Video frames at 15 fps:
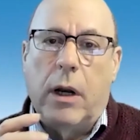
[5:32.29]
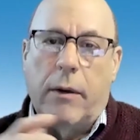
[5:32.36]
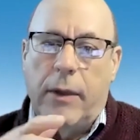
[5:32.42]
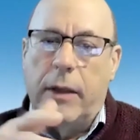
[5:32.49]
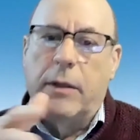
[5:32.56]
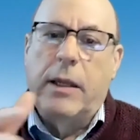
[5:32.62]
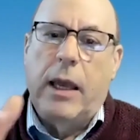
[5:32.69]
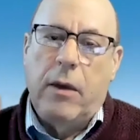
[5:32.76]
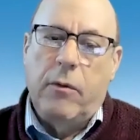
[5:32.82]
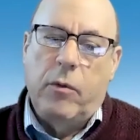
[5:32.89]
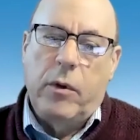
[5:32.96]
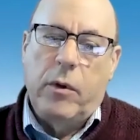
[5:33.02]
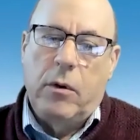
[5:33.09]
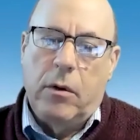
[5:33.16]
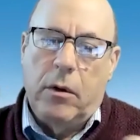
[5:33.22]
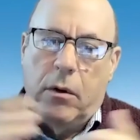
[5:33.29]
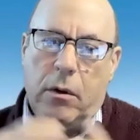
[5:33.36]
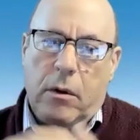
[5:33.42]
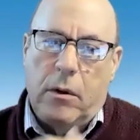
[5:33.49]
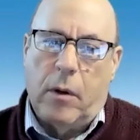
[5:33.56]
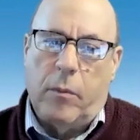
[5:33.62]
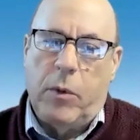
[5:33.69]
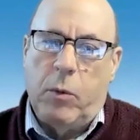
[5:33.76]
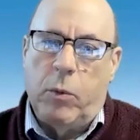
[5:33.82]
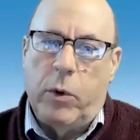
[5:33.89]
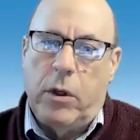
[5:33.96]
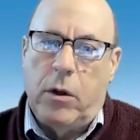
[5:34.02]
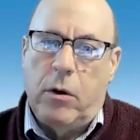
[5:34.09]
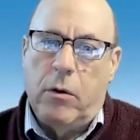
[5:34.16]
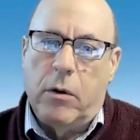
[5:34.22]
I think, Dave, I mean, when
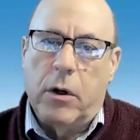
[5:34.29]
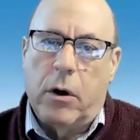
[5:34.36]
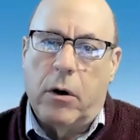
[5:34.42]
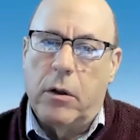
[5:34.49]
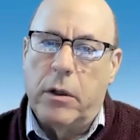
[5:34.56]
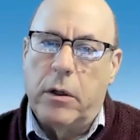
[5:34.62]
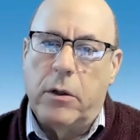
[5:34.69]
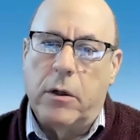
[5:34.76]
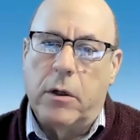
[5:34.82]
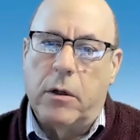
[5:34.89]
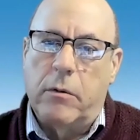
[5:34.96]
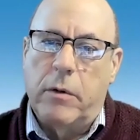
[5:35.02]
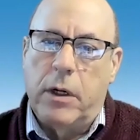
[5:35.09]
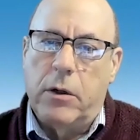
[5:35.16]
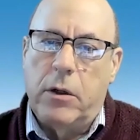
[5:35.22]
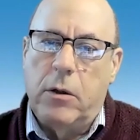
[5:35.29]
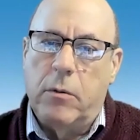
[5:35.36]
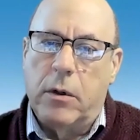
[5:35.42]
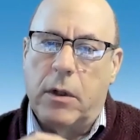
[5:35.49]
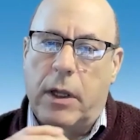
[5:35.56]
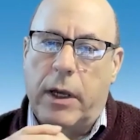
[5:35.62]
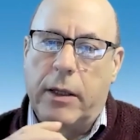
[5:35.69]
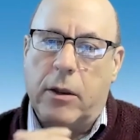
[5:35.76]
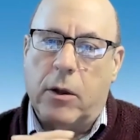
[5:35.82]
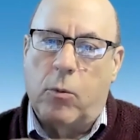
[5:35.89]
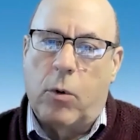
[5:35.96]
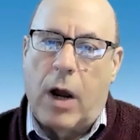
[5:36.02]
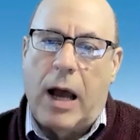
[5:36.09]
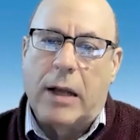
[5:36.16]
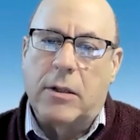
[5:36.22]
you were earlier in your career, you were like the
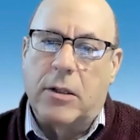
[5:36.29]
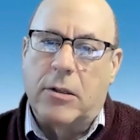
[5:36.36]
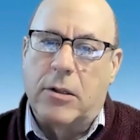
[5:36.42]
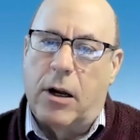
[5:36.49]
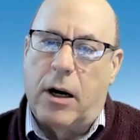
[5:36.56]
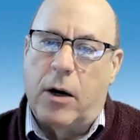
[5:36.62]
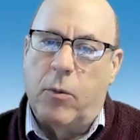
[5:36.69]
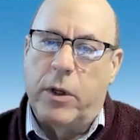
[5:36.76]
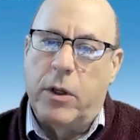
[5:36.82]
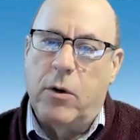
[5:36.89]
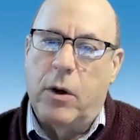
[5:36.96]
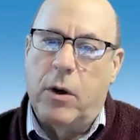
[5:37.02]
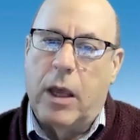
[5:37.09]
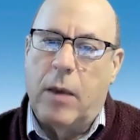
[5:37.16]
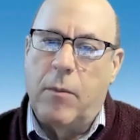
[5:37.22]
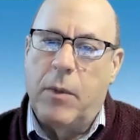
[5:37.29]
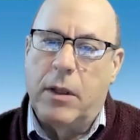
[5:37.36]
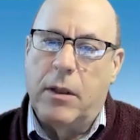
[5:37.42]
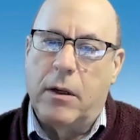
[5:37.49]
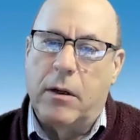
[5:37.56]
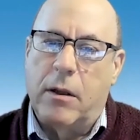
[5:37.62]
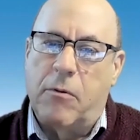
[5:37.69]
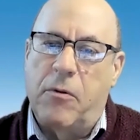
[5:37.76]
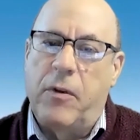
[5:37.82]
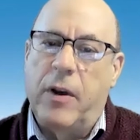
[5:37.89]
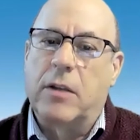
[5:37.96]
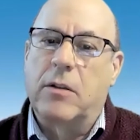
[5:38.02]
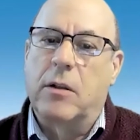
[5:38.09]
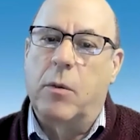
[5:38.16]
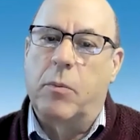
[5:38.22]
rock star when you came in there to
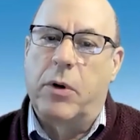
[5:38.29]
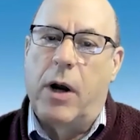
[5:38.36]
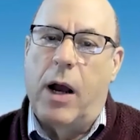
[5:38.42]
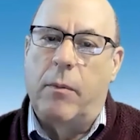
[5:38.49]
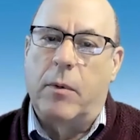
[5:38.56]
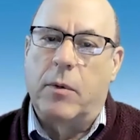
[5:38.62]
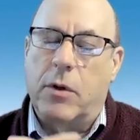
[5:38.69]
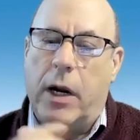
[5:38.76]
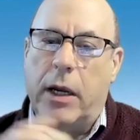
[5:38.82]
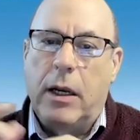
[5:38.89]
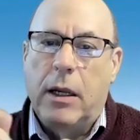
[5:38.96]
fix the problems, right?